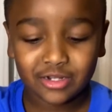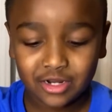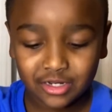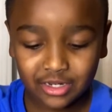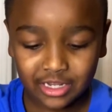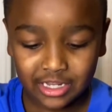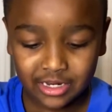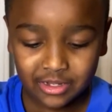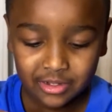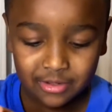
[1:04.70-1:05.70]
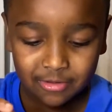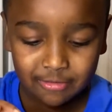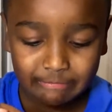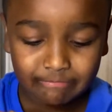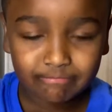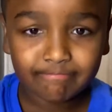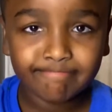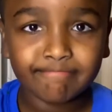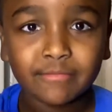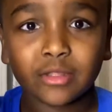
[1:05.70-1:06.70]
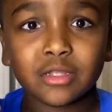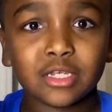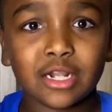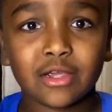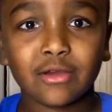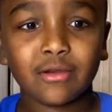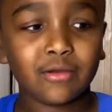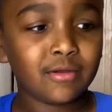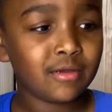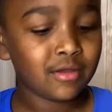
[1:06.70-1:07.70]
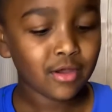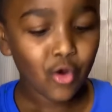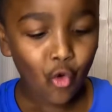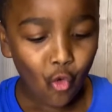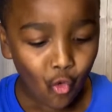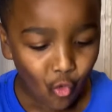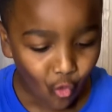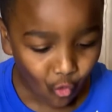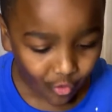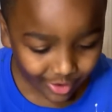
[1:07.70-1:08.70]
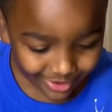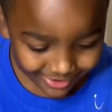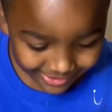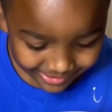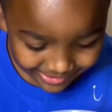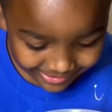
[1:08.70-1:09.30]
Yeah, but you have to. What? What? what it's sharp. It no. Hold on.